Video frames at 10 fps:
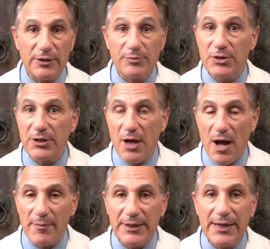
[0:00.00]
them to the
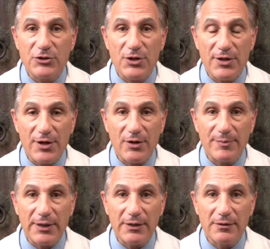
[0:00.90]
combination therapy?
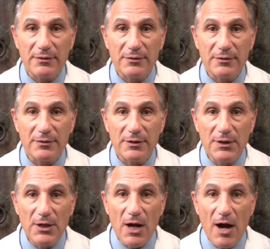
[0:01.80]

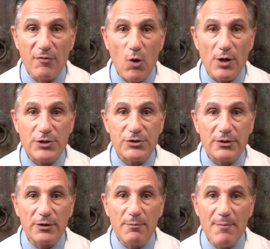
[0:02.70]
Of course,
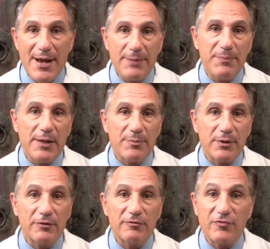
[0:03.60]
many
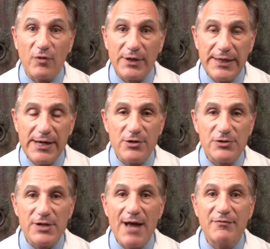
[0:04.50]
people for
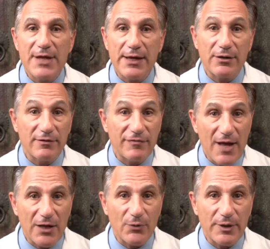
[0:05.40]
years have taken the
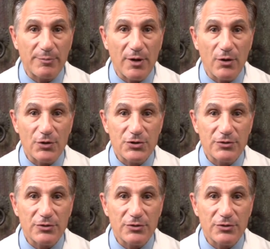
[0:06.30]
following approach.